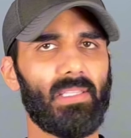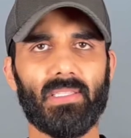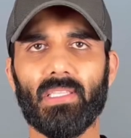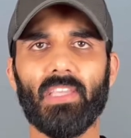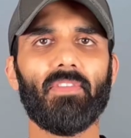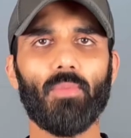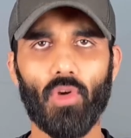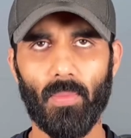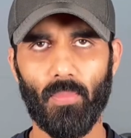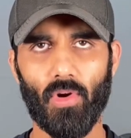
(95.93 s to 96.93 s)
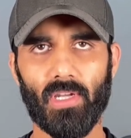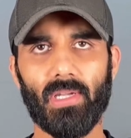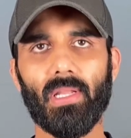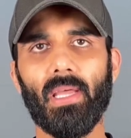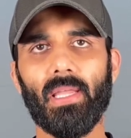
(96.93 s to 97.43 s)
and this is even more
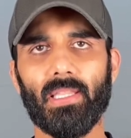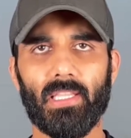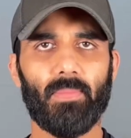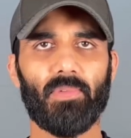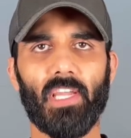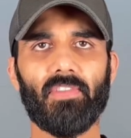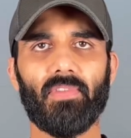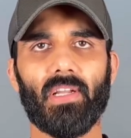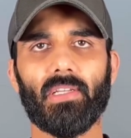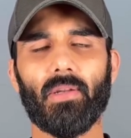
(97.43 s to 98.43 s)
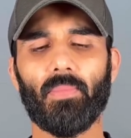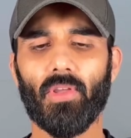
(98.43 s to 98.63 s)
important than the price factor,